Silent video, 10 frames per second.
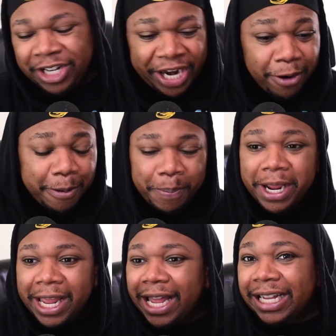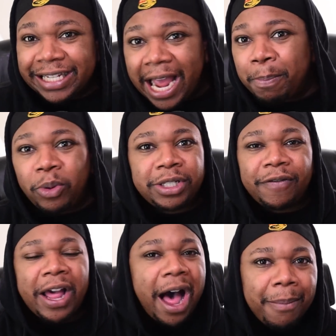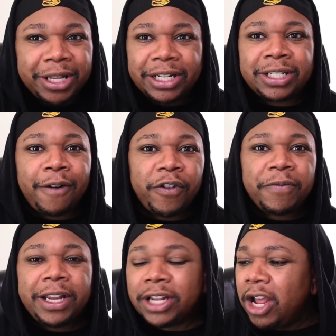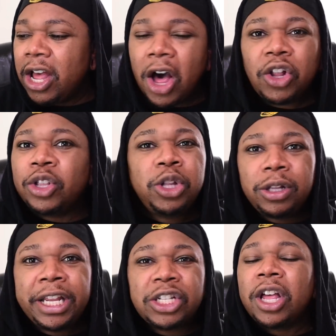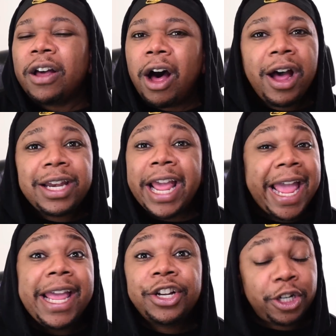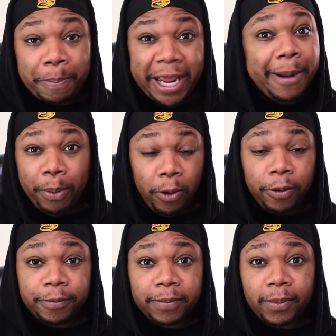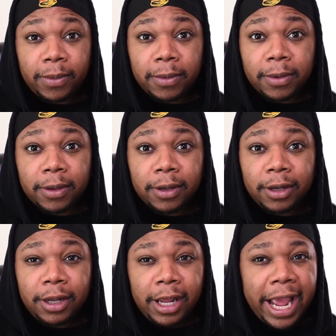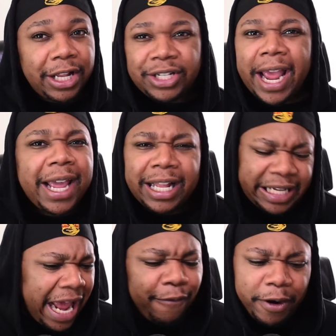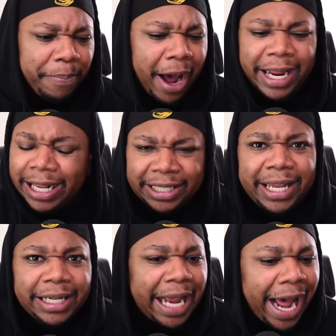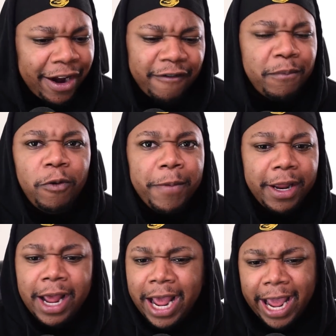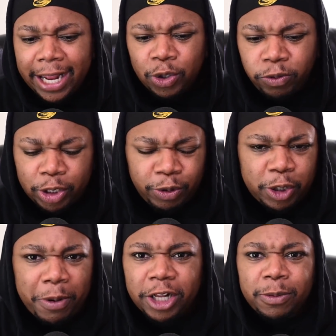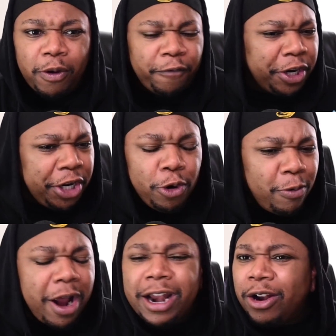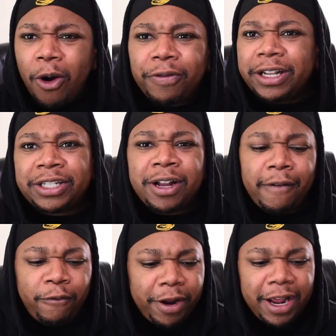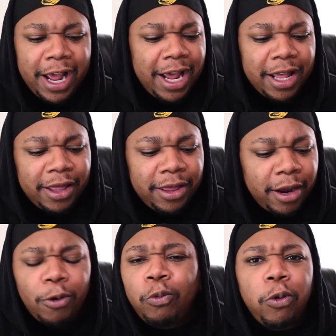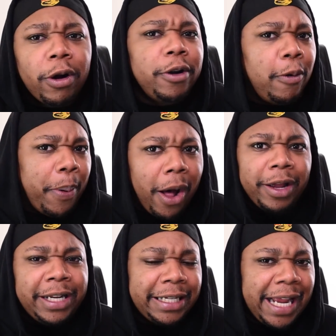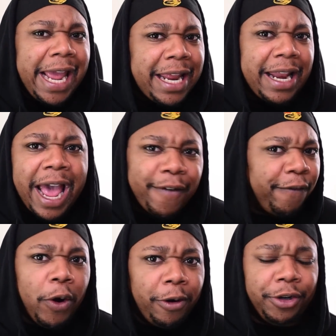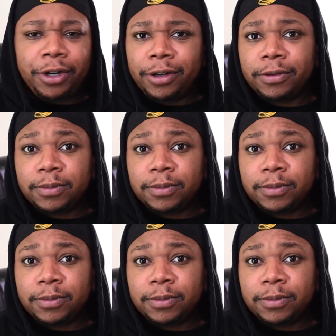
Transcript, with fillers: cherry picking examples of comments and stuff from these these unhinged people and saying it's everybody, it's the entire movement, it's what's responsible for QAnon and all this stuff when there were no politics in it at first